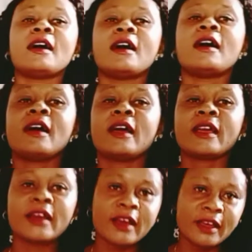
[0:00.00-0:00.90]
hi
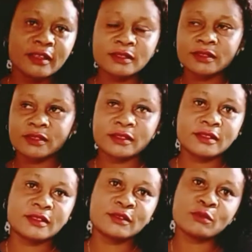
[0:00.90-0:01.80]
guys,
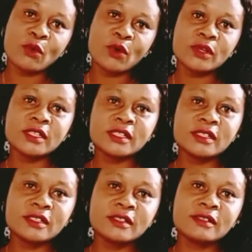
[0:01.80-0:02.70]
good
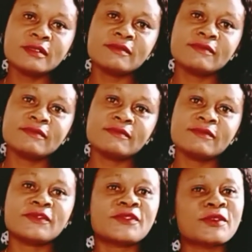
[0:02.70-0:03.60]
morning
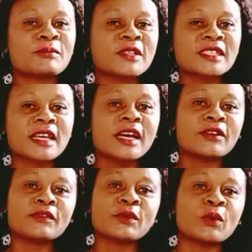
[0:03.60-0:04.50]
from this side of
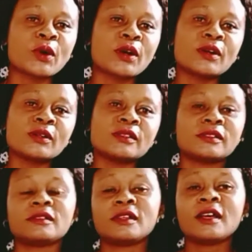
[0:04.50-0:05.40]
the world.
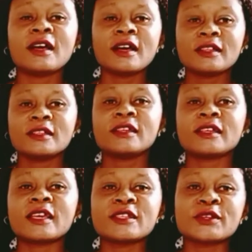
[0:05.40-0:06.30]
In
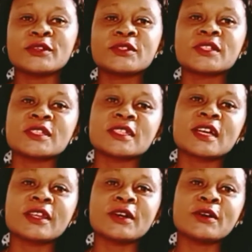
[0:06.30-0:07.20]
case you're new to this
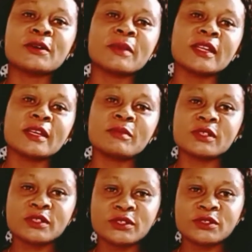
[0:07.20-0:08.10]
channel, my name is
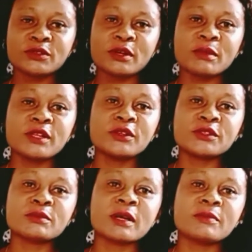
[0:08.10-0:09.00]
Uju. I'm a new
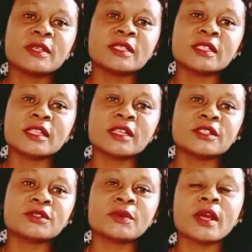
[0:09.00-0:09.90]
YouTuber based in
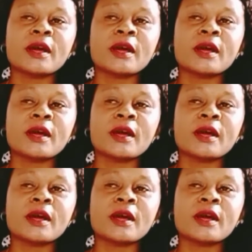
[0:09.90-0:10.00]
Nigeria,